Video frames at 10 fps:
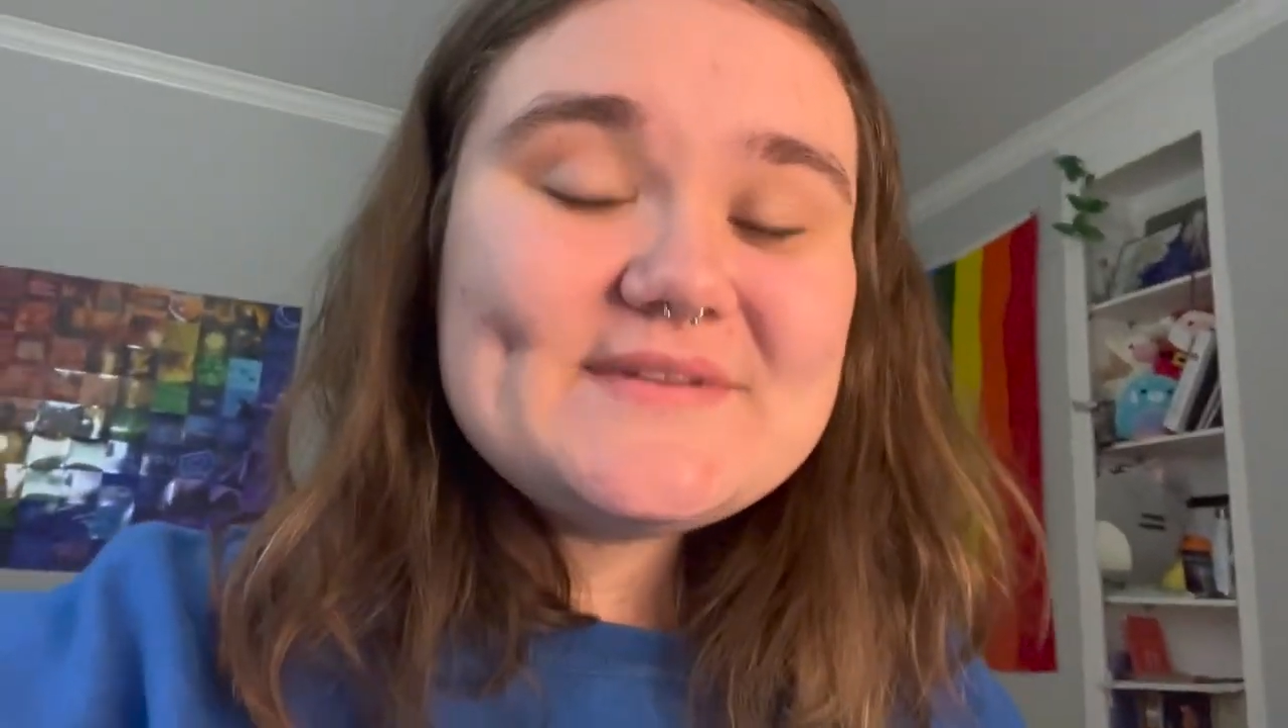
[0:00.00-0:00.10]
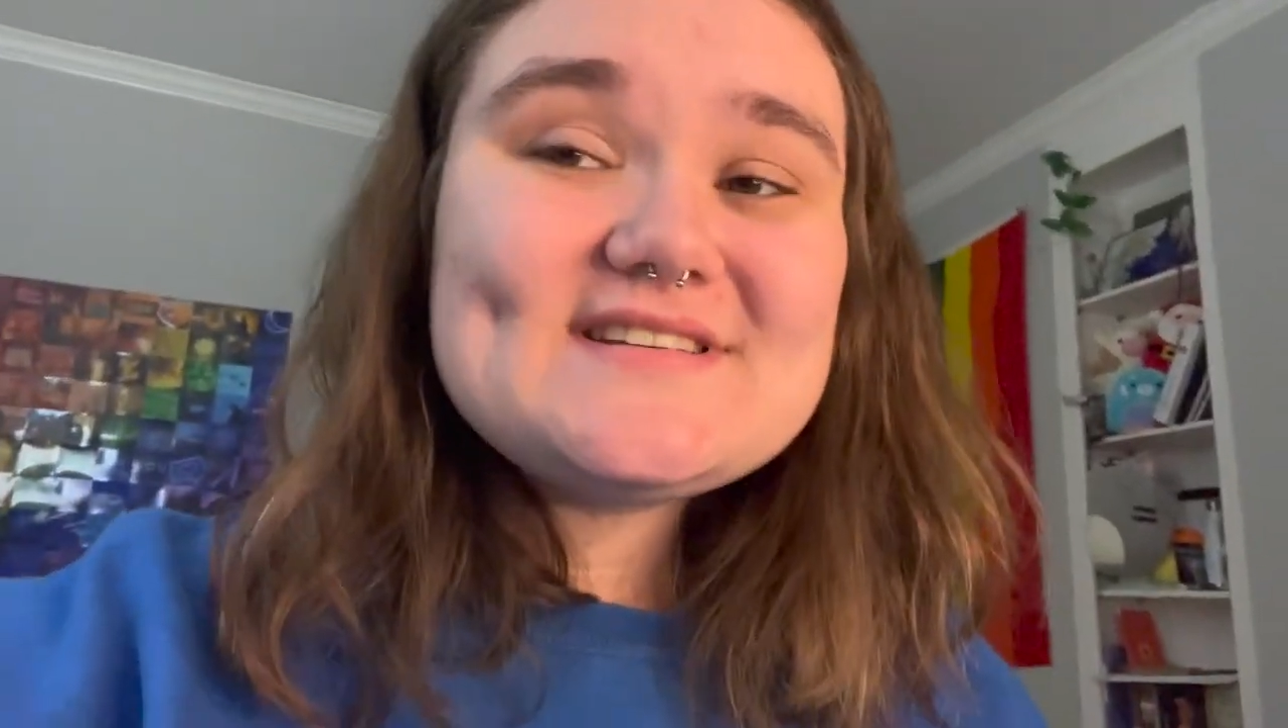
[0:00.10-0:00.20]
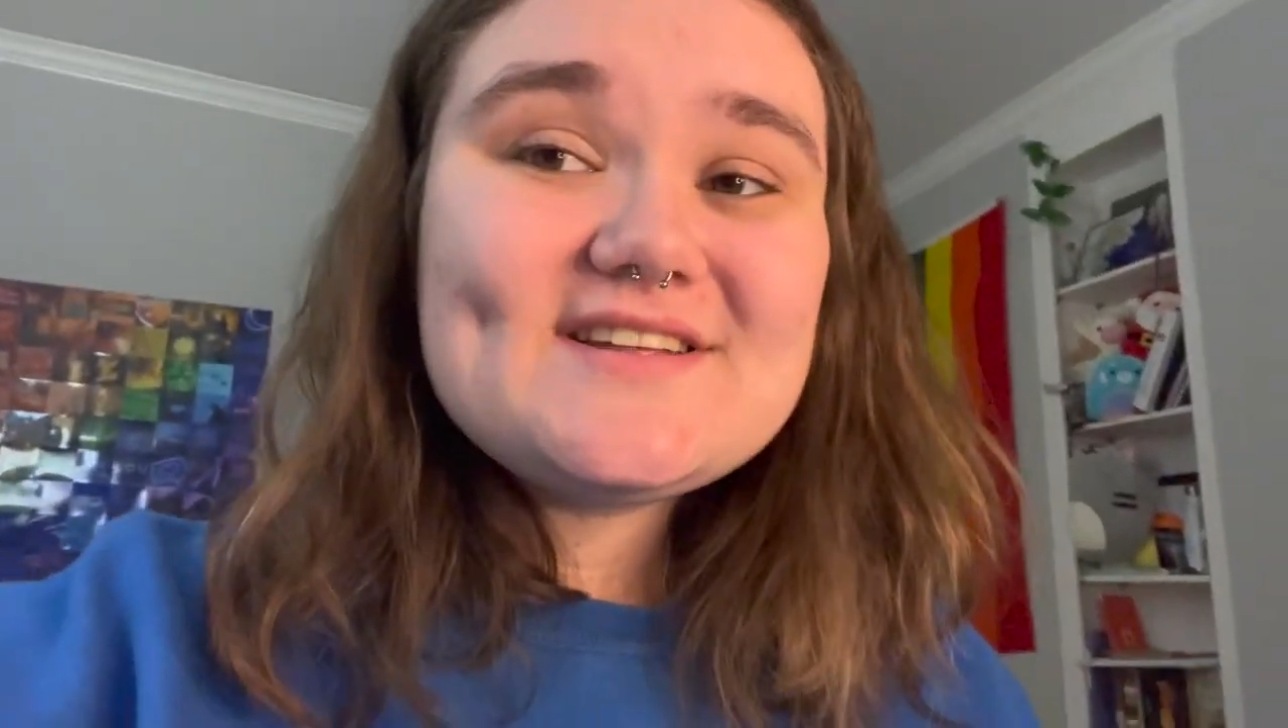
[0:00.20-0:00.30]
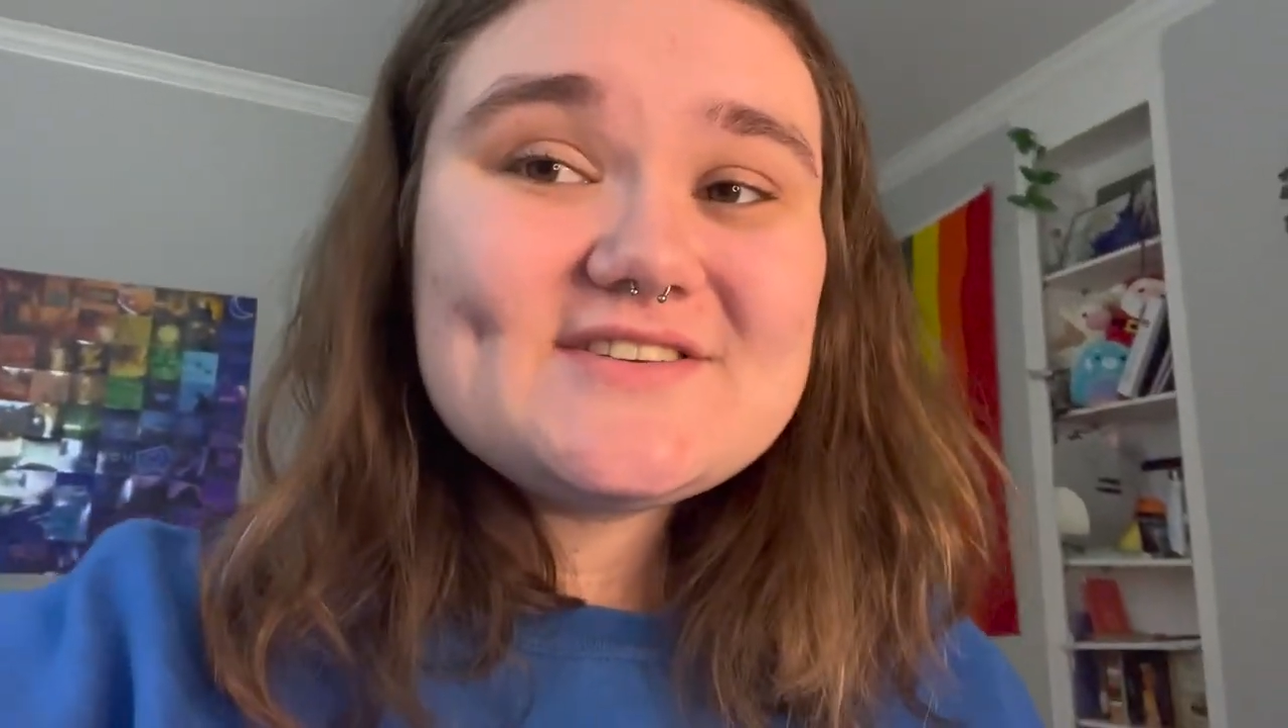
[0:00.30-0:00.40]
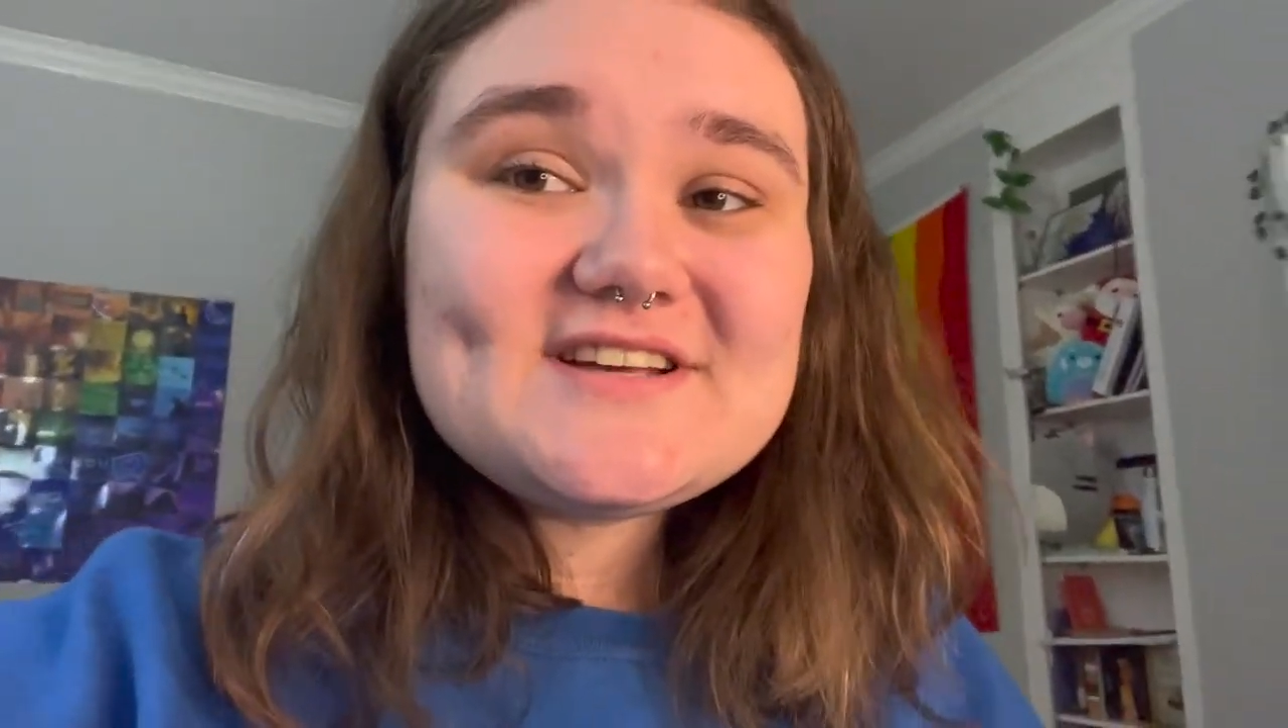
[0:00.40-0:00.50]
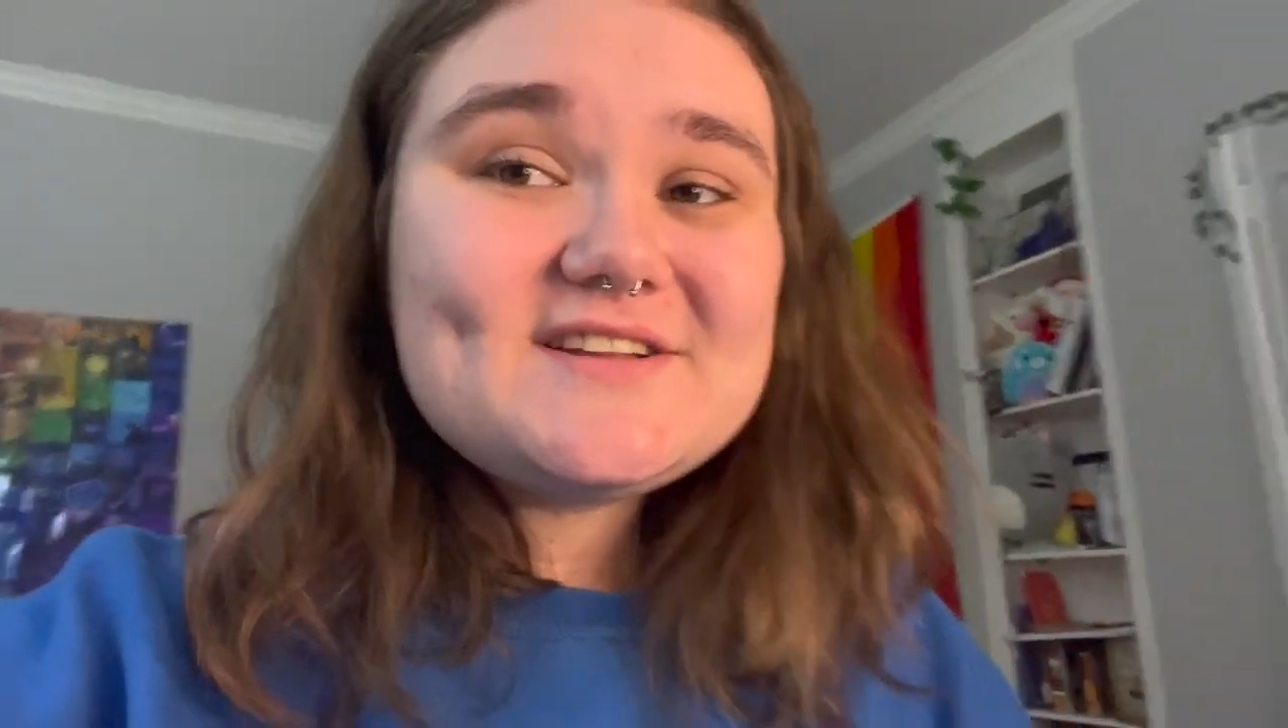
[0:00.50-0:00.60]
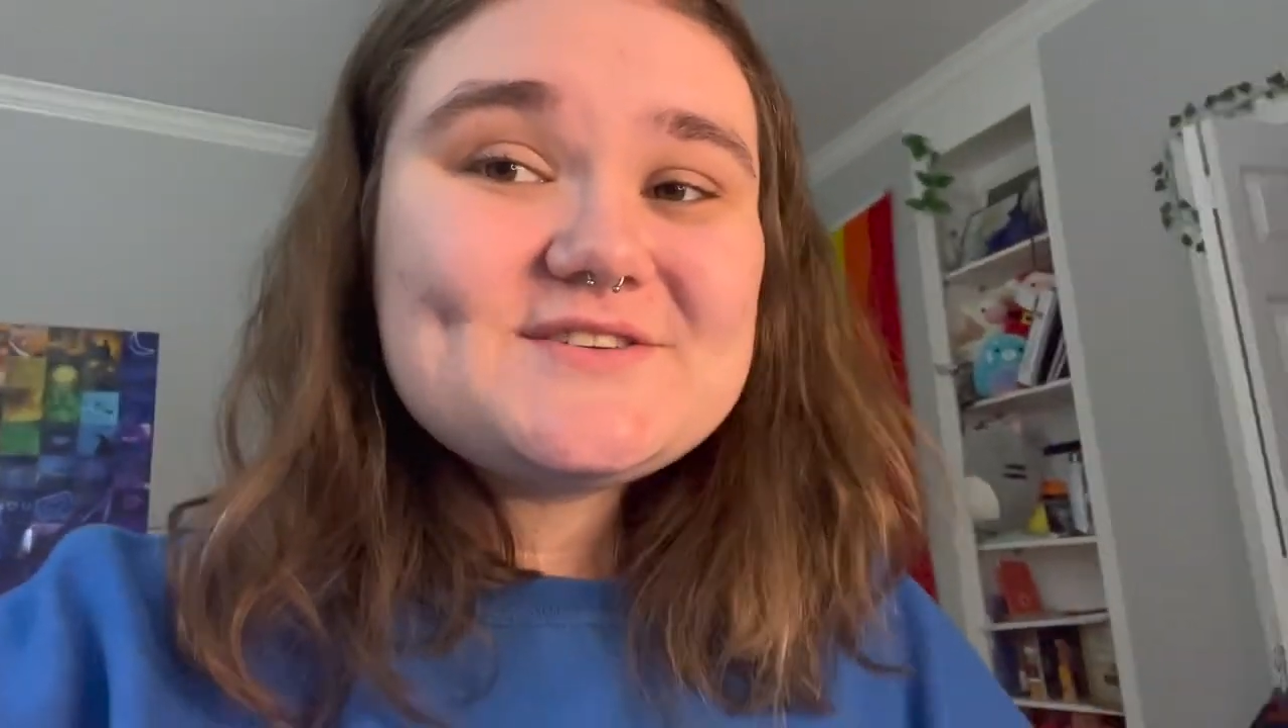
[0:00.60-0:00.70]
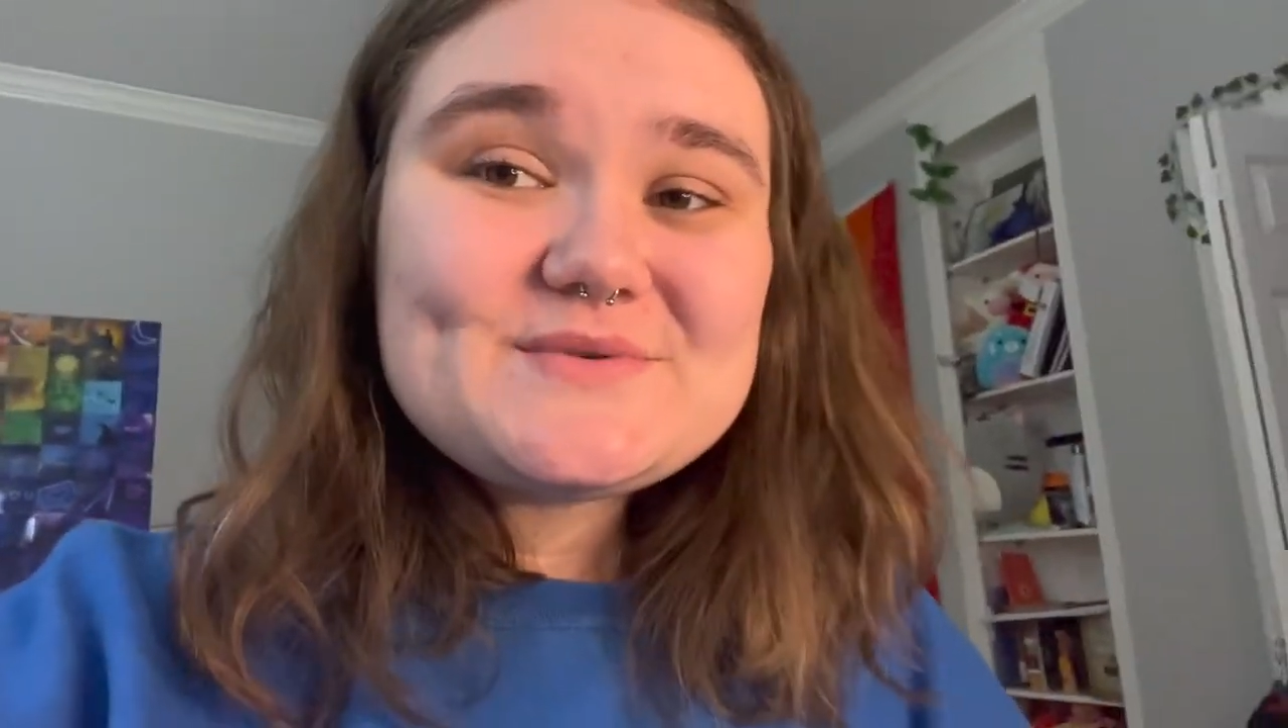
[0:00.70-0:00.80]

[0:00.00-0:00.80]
it's another Taylor